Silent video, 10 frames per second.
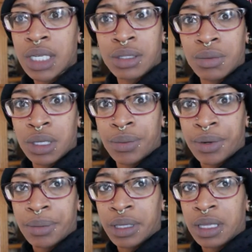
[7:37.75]
It's really
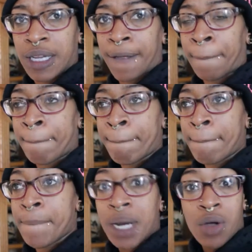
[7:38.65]
wearing me thin.
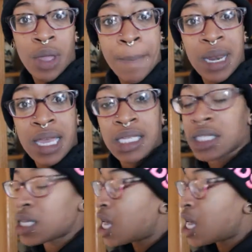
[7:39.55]
But no complaints.